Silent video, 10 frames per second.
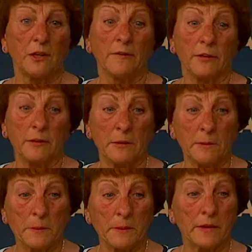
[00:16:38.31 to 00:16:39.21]
Very
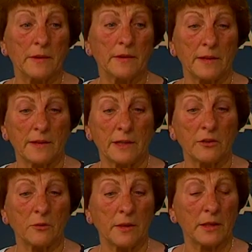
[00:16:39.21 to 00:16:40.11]
important that they take
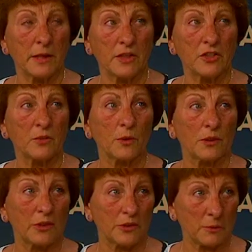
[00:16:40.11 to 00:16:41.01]
their medication when
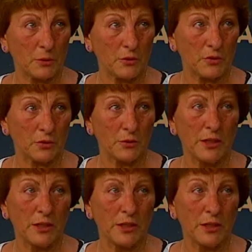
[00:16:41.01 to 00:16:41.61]
they're supposed to.